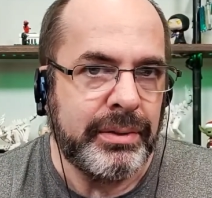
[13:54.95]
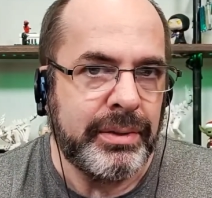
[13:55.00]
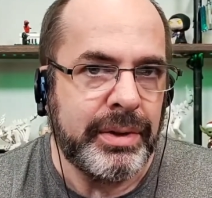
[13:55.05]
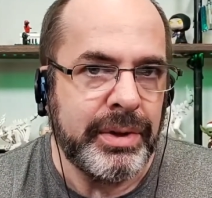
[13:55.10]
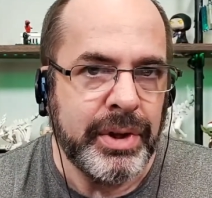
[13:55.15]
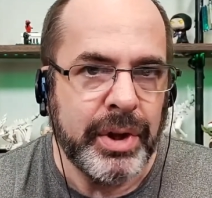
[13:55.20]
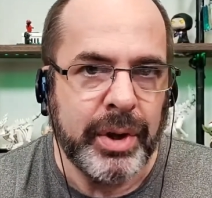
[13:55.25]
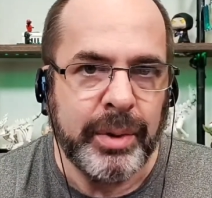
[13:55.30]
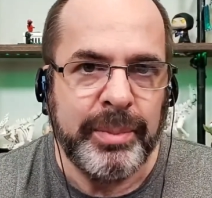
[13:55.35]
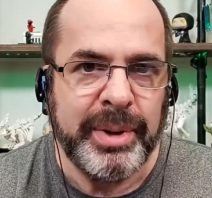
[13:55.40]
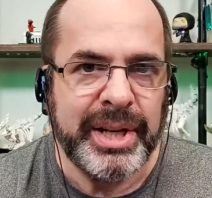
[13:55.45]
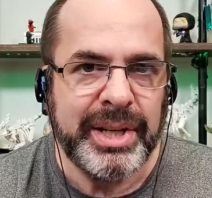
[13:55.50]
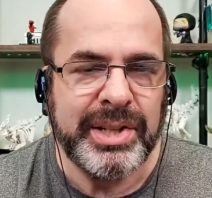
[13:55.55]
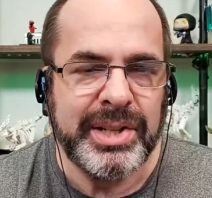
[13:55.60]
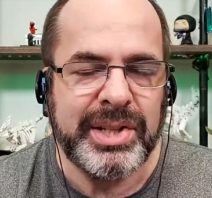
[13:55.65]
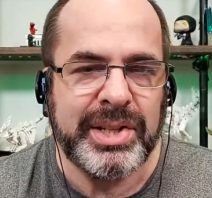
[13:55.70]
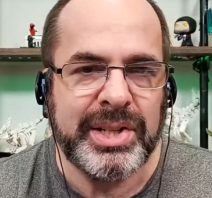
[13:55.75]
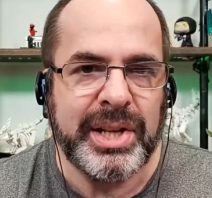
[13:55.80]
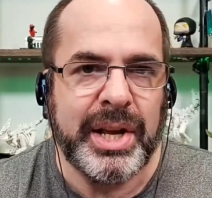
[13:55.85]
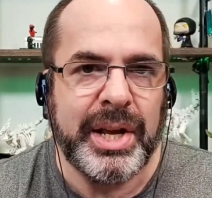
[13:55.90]

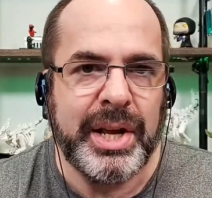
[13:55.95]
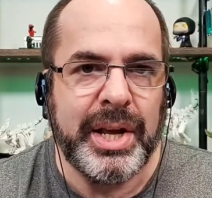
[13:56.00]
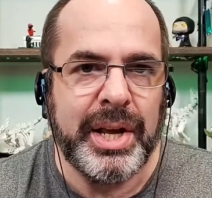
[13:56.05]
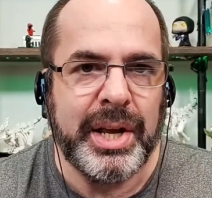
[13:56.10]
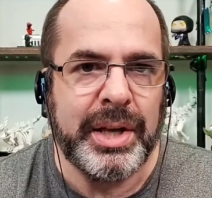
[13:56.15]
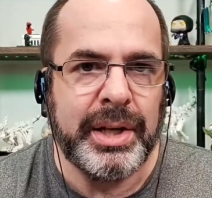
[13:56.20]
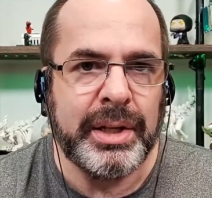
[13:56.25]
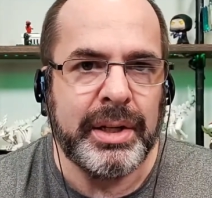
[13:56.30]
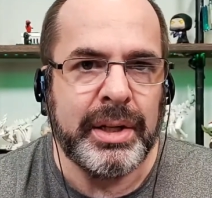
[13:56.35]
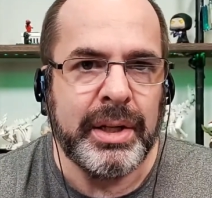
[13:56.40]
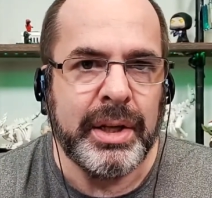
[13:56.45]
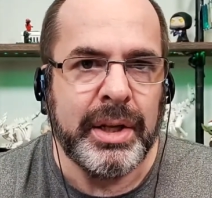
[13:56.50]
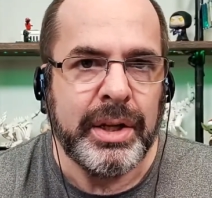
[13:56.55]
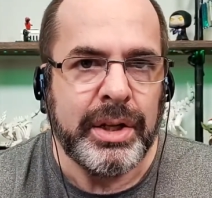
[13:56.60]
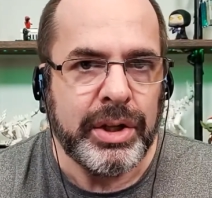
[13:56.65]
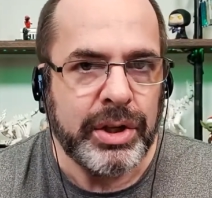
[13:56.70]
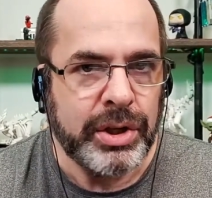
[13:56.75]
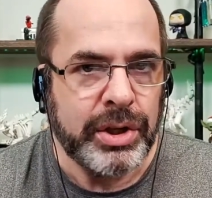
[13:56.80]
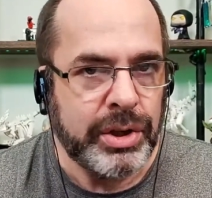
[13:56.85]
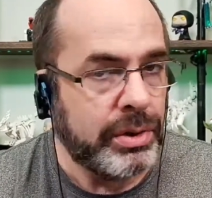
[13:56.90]
Nobody's saying,
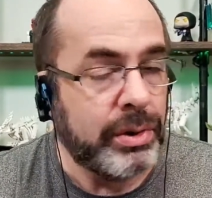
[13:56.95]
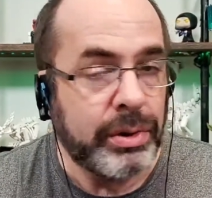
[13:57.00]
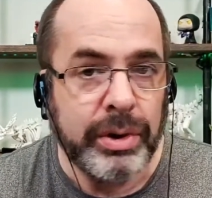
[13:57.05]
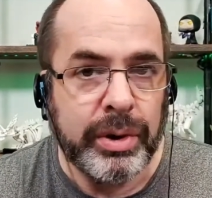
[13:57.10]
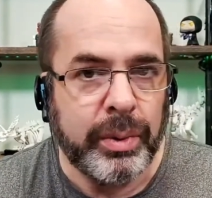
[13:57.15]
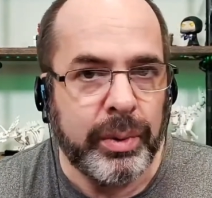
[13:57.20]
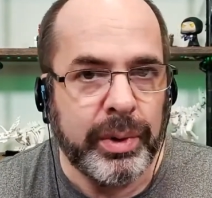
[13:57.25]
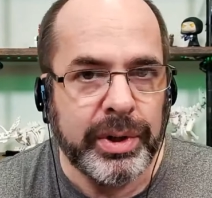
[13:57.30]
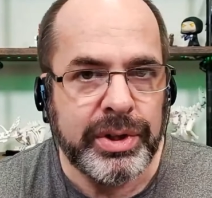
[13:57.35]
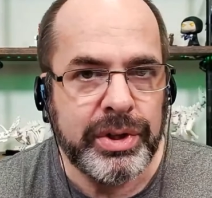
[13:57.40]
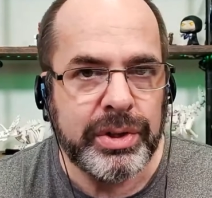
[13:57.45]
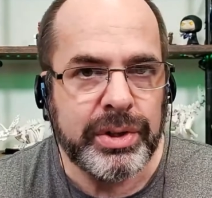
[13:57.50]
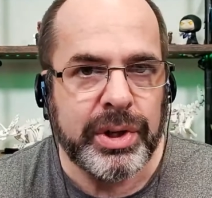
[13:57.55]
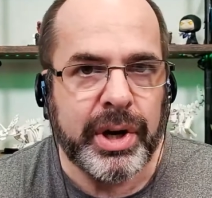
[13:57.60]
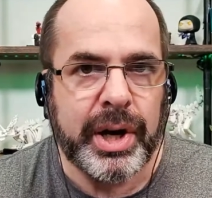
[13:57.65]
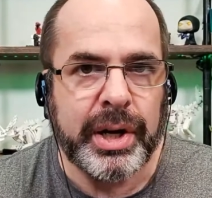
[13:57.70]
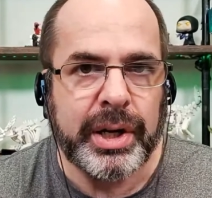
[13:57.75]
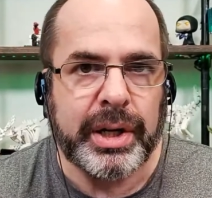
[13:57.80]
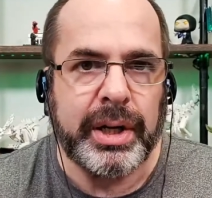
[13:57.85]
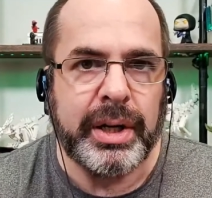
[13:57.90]
you don't know what you're
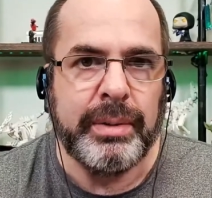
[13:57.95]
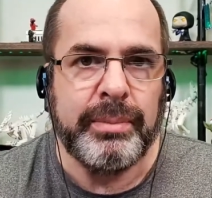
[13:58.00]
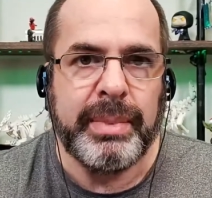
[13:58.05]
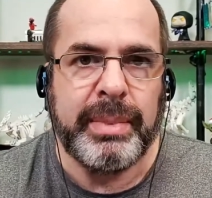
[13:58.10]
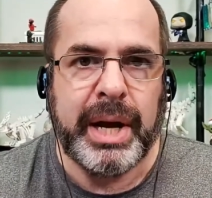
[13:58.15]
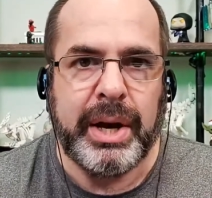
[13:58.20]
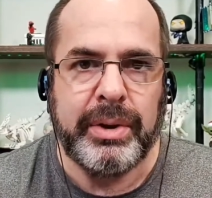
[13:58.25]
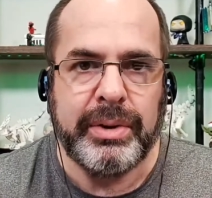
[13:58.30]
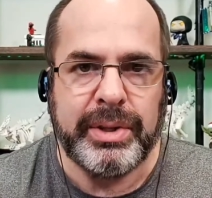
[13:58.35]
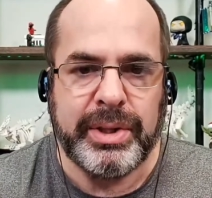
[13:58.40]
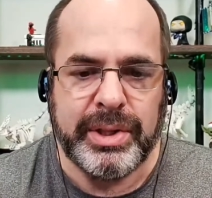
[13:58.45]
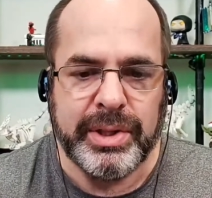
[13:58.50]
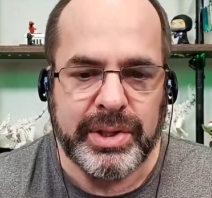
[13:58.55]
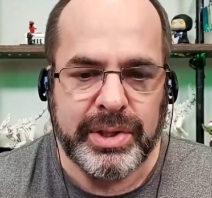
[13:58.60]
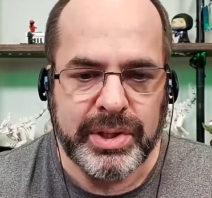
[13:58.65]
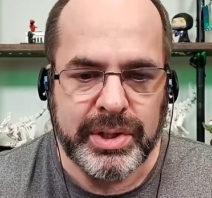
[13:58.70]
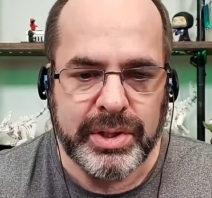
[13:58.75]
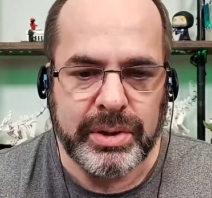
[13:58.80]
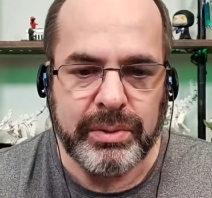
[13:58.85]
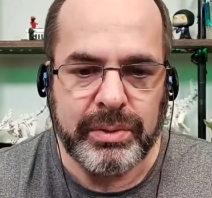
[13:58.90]
talking about, this
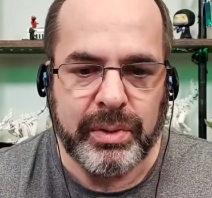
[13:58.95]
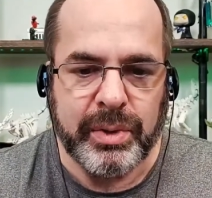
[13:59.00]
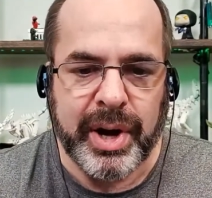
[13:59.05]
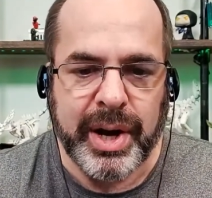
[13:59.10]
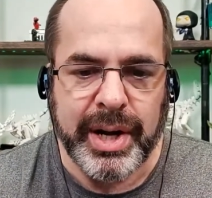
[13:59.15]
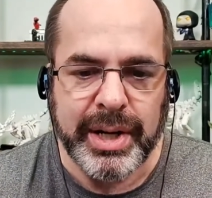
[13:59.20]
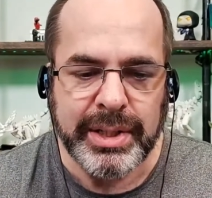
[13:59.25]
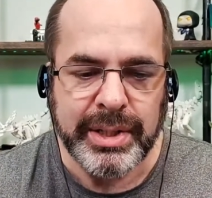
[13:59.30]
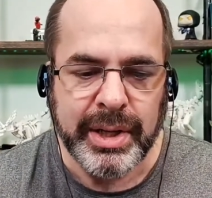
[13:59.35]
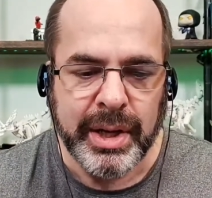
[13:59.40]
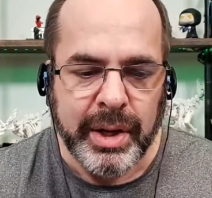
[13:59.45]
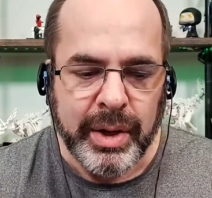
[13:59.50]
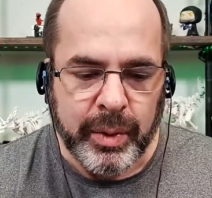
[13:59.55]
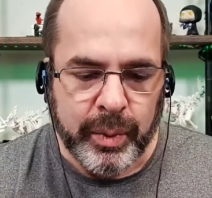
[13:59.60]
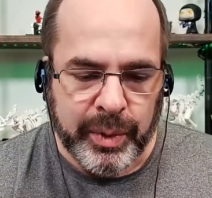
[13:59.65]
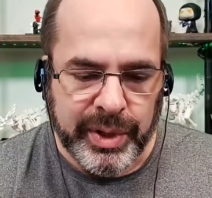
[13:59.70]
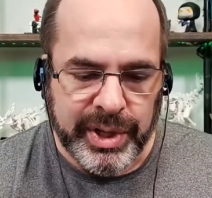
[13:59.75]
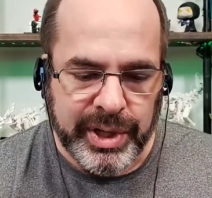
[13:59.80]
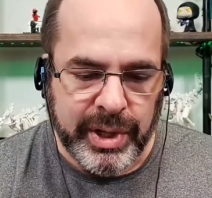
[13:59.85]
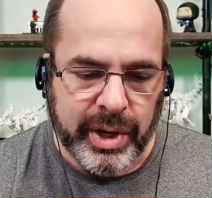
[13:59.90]
isn't right,
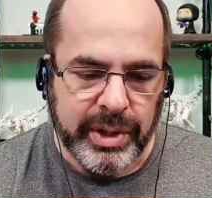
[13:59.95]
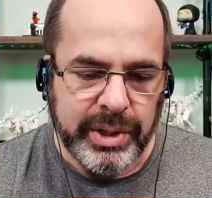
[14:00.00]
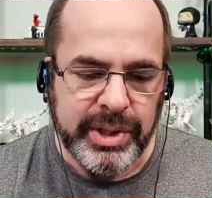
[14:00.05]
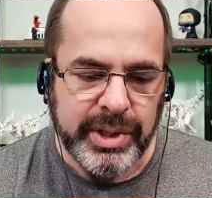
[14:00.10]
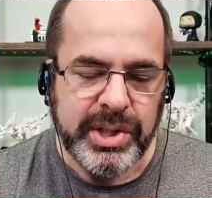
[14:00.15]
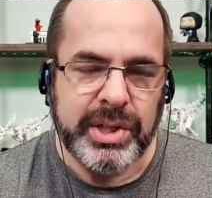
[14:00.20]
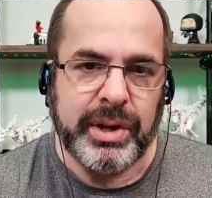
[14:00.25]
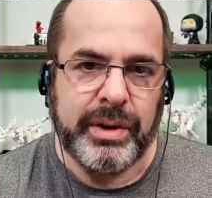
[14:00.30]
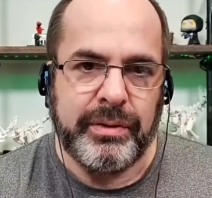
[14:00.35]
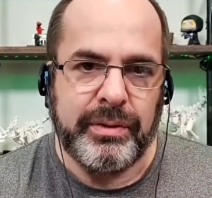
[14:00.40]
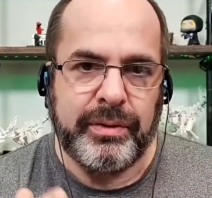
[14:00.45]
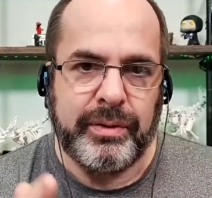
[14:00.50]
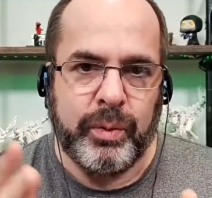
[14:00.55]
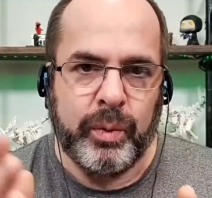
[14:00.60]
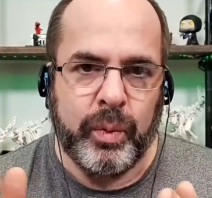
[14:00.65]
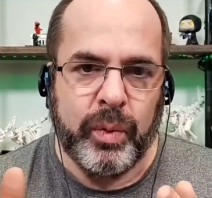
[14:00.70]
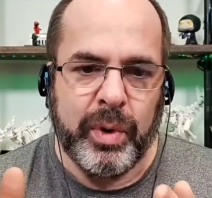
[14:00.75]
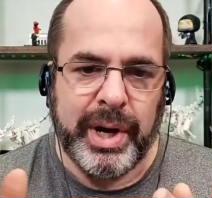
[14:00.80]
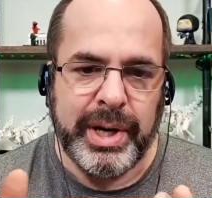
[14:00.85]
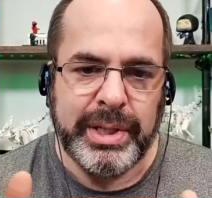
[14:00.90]
regardless of
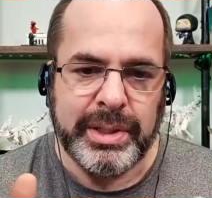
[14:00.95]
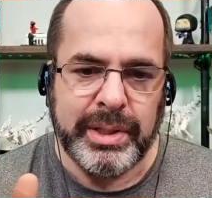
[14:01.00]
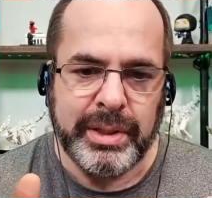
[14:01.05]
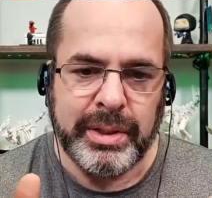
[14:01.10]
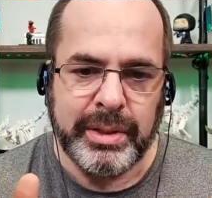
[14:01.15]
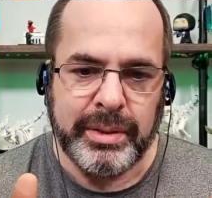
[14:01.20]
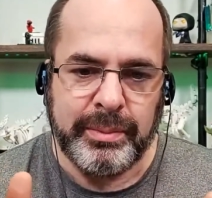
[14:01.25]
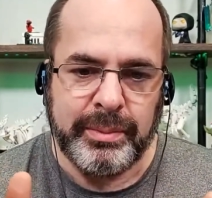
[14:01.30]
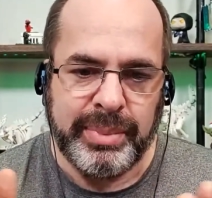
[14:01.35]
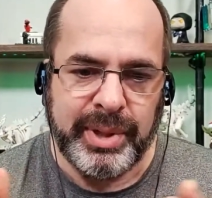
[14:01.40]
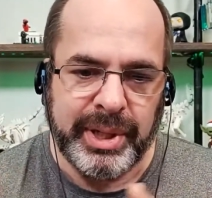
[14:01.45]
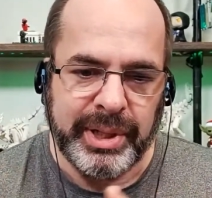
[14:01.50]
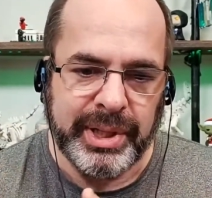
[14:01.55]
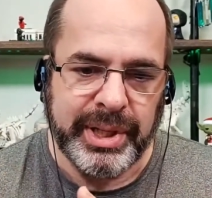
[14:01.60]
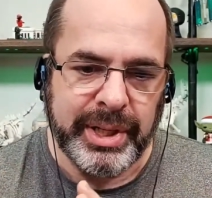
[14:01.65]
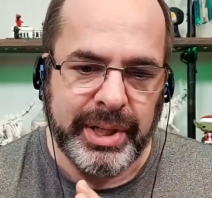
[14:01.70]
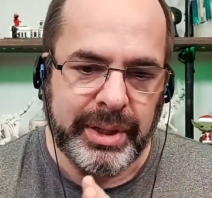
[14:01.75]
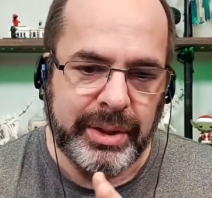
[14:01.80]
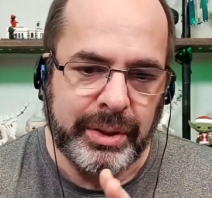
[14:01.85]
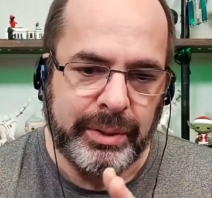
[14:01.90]
what
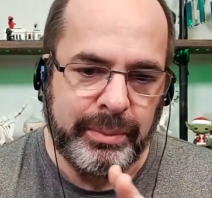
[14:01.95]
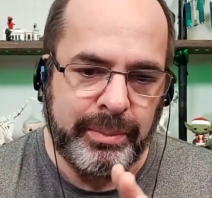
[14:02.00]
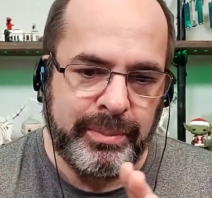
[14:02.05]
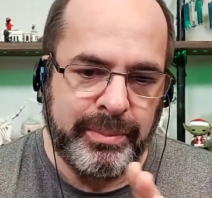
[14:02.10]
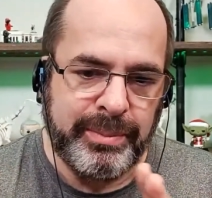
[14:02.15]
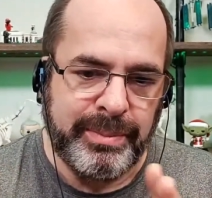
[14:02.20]
political